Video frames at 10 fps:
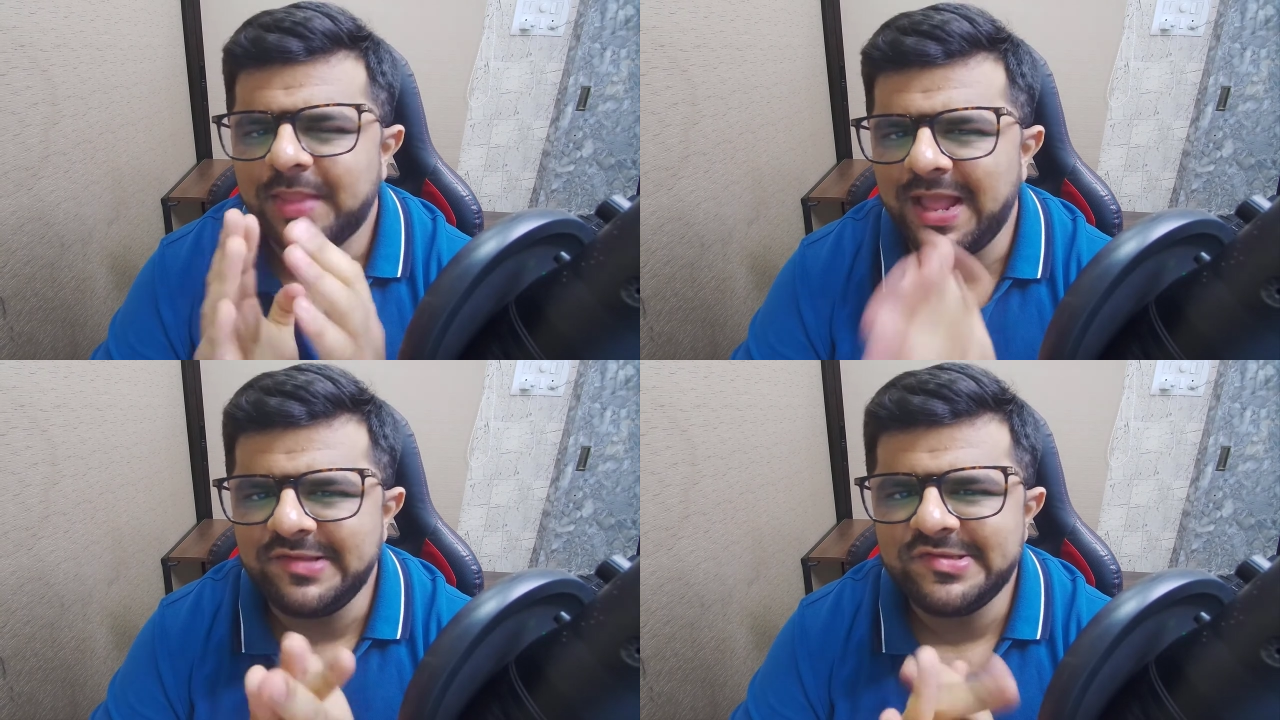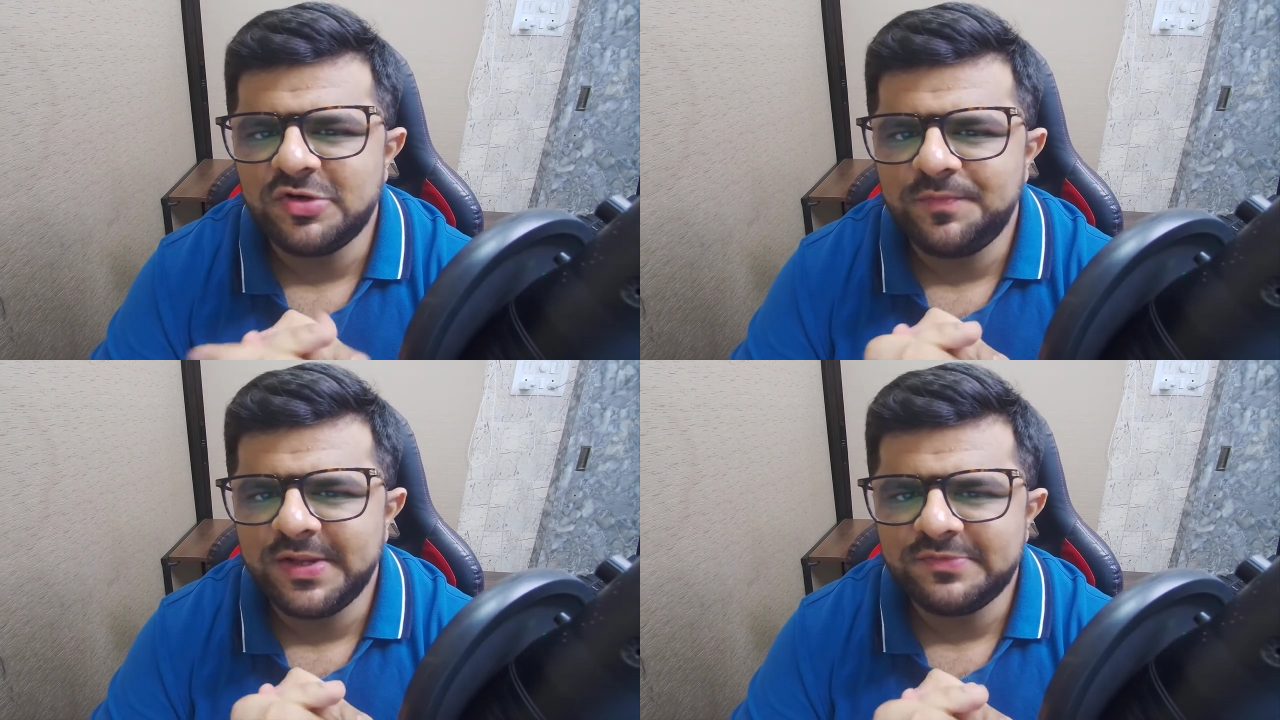As
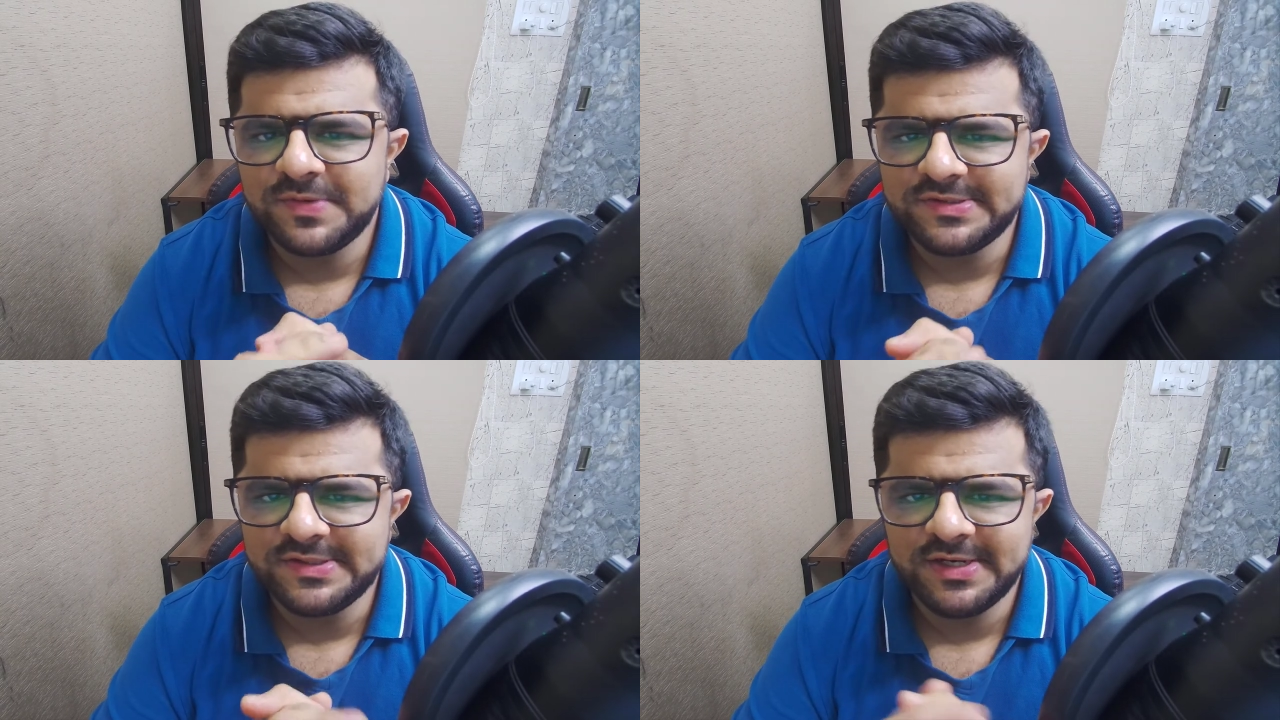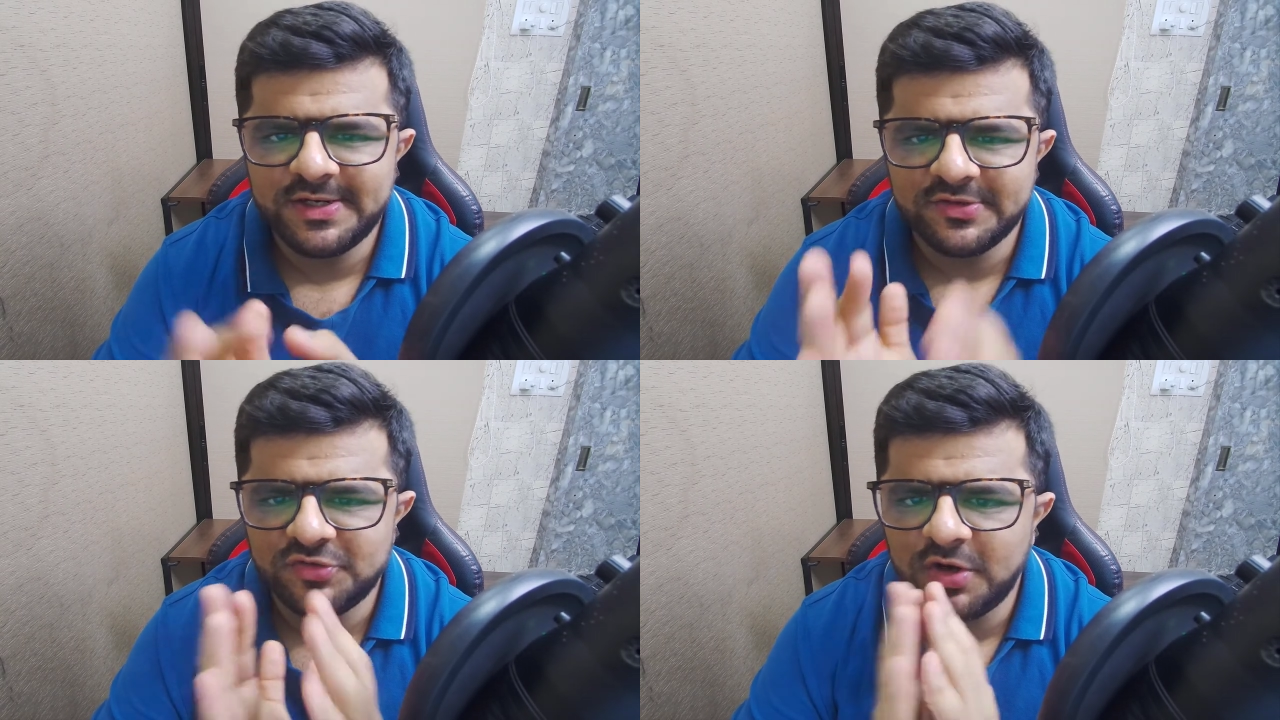zero-based budgeting
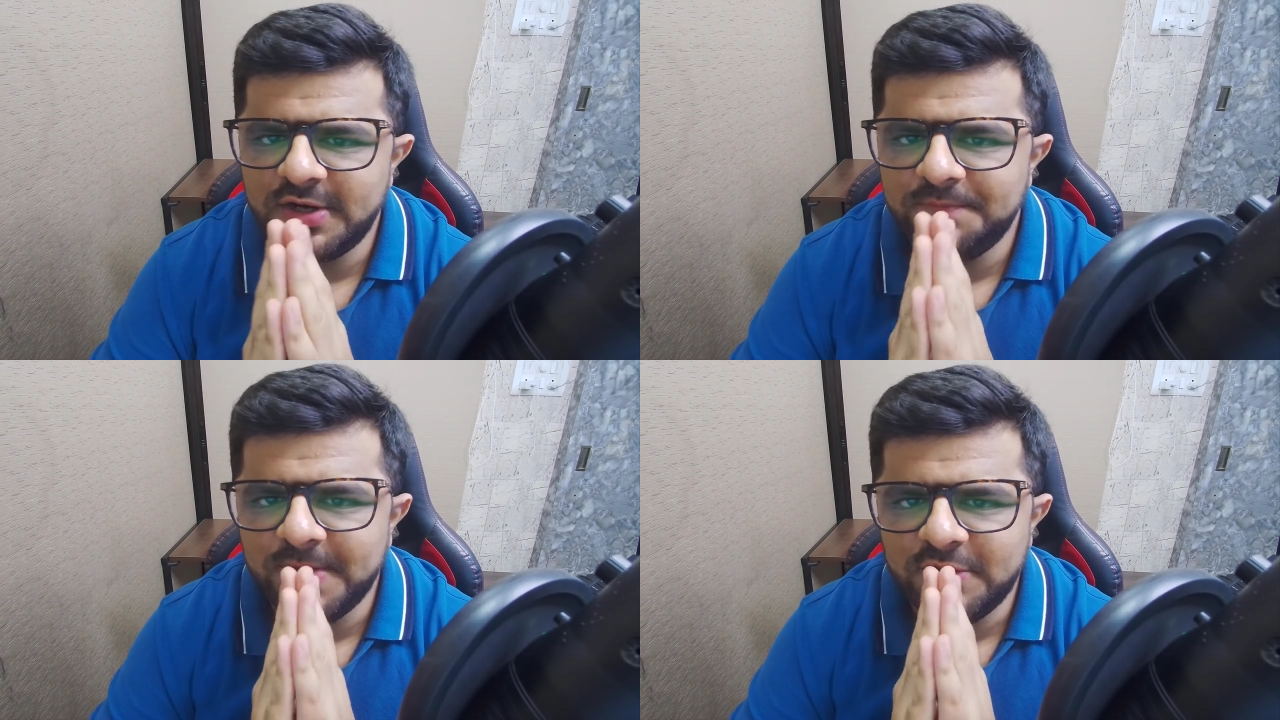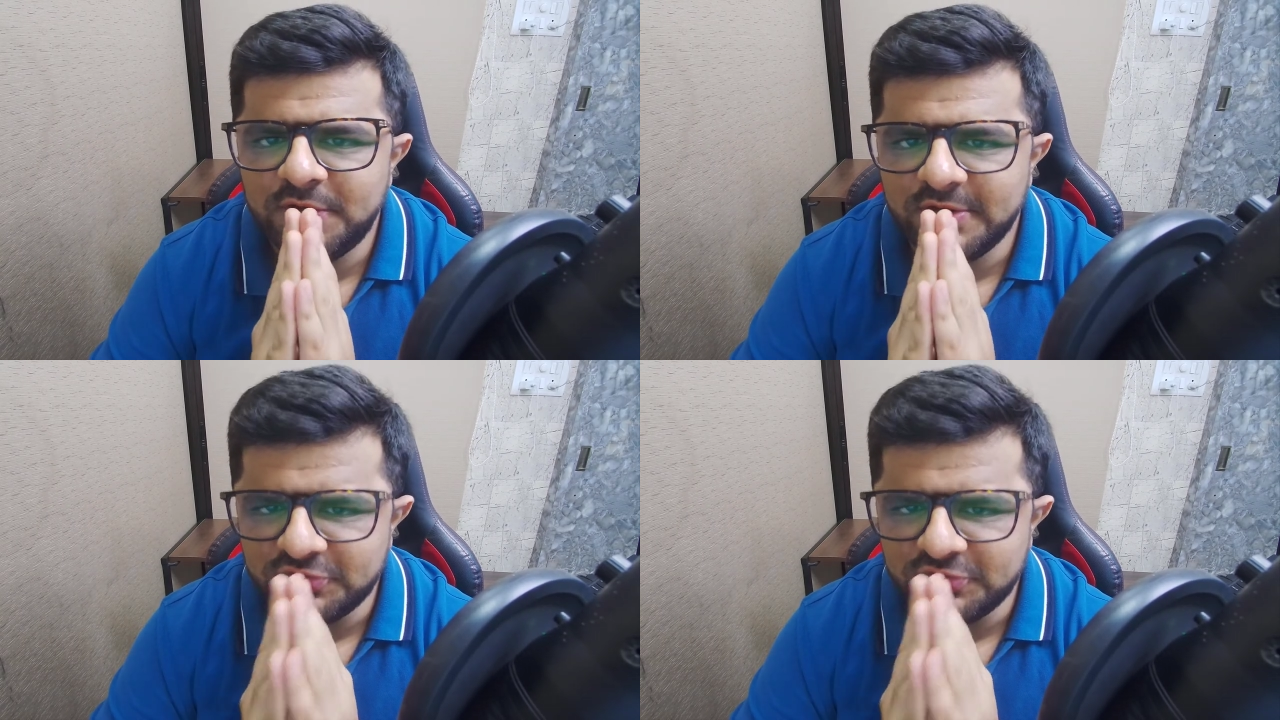does not depend on